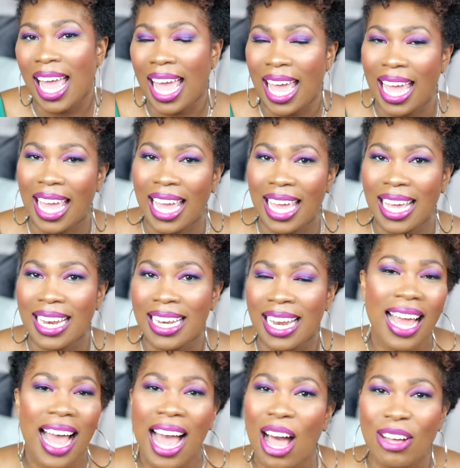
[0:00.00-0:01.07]
And
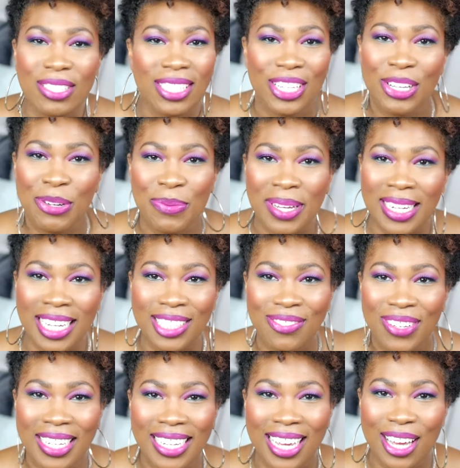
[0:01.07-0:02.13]
I'll see you in my next
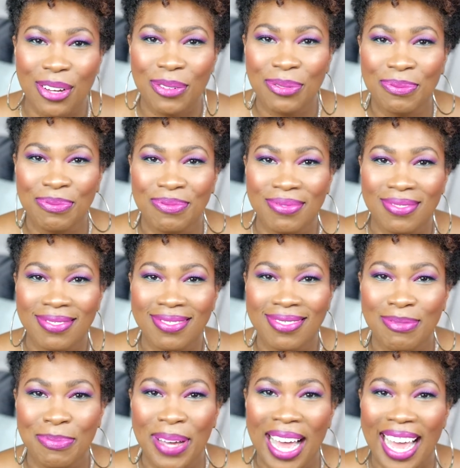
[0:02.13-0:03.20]
video.
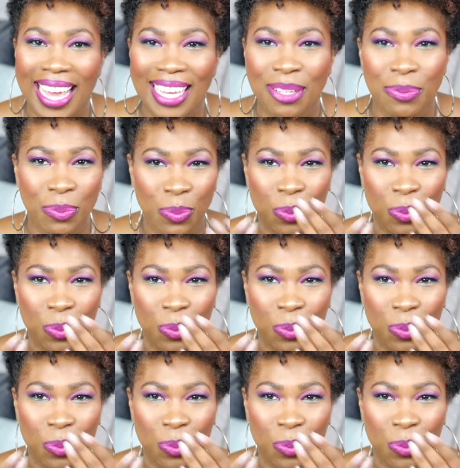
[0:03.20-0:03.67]
Bye.